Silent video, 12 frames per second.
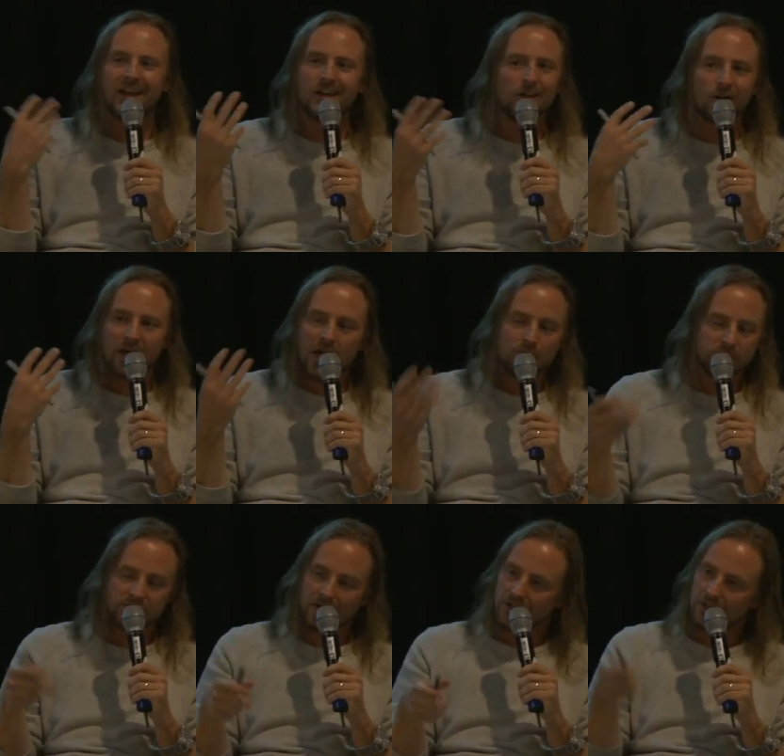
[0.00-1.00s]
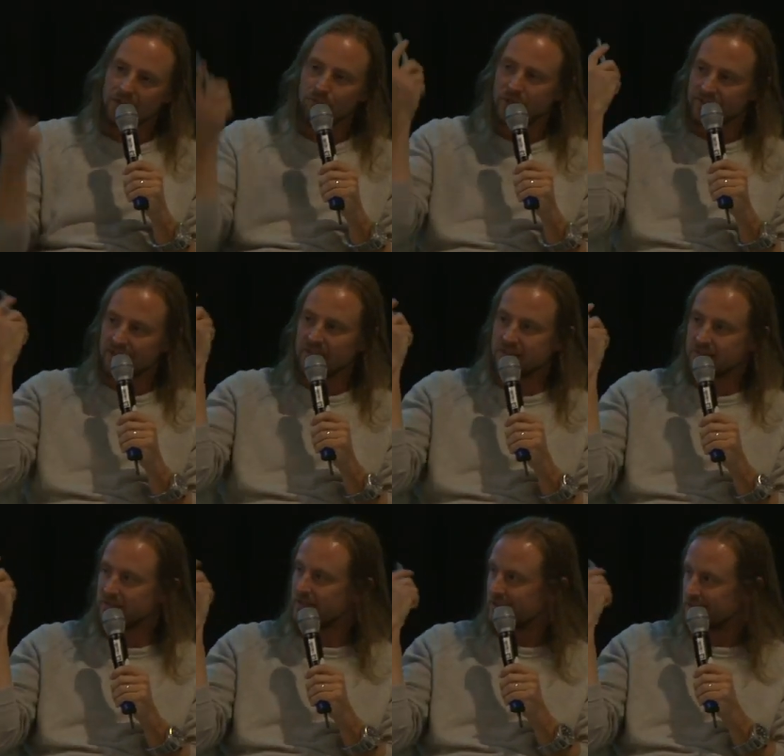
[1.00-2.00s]
abstractly. But
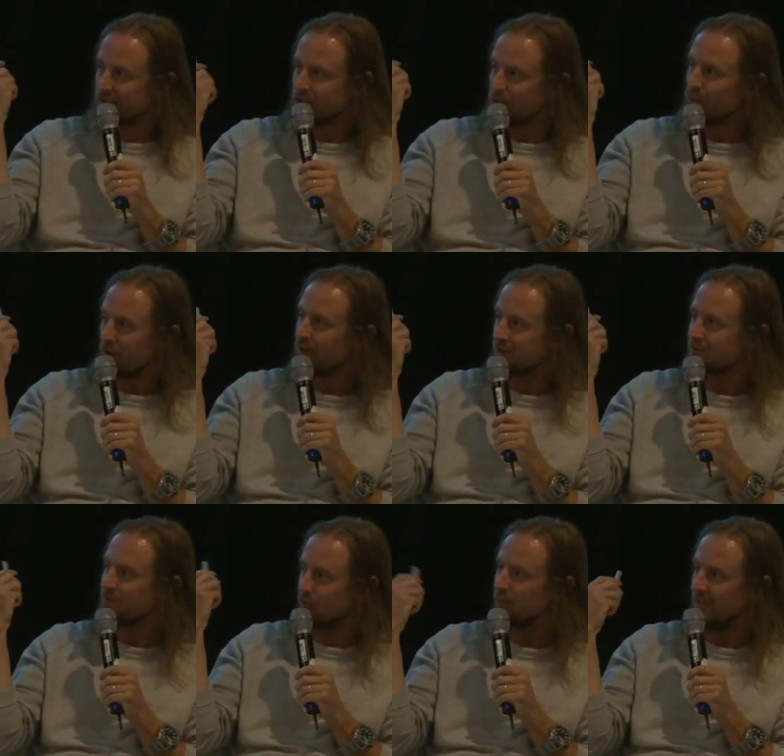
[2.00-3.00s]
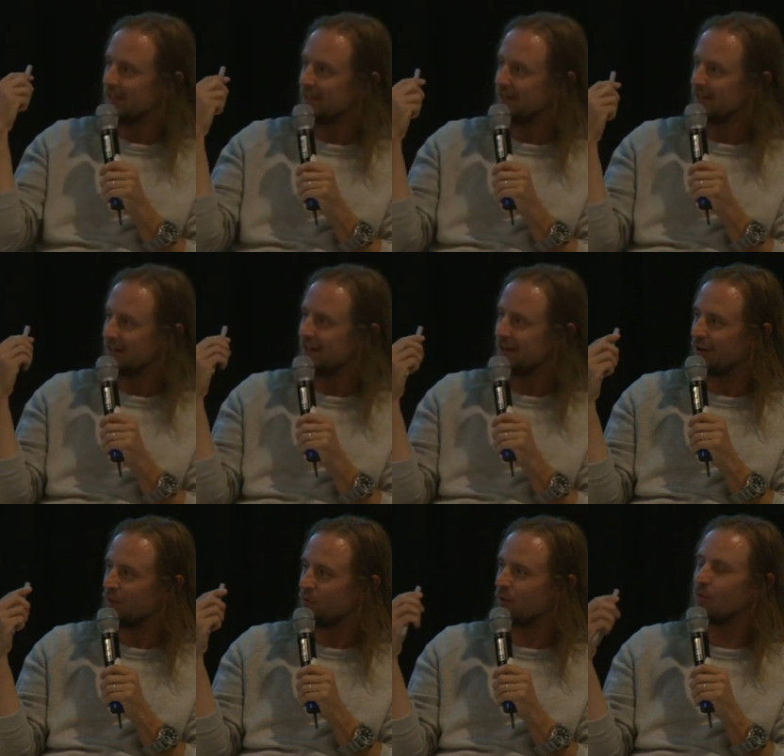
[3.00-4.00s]
these two works for me
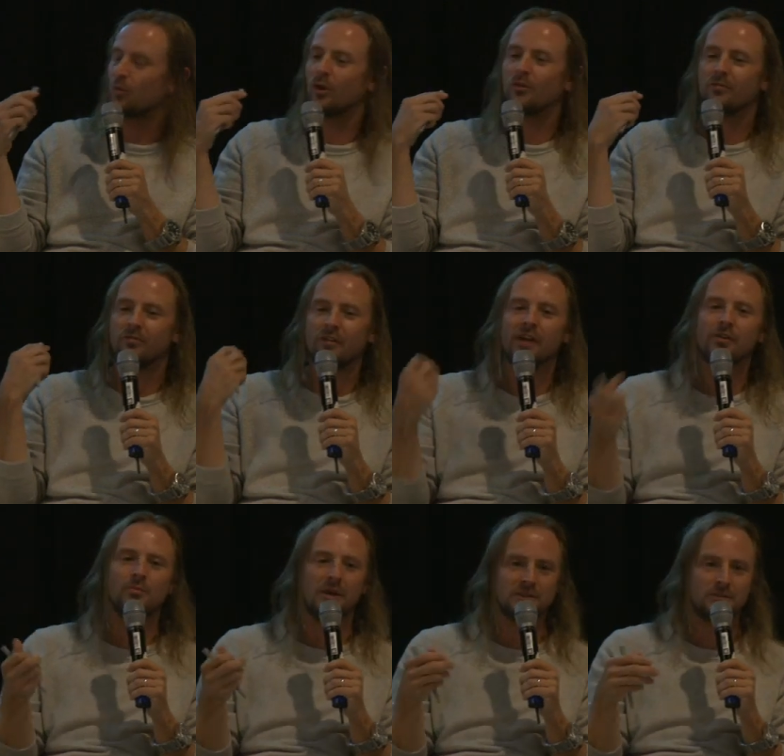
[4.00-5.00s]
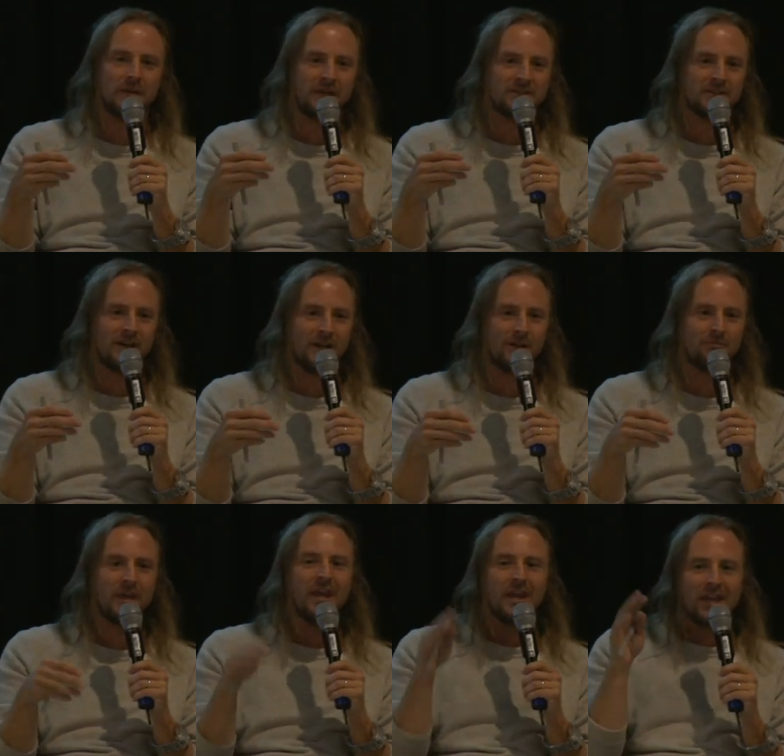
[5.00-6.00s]
were very much about time.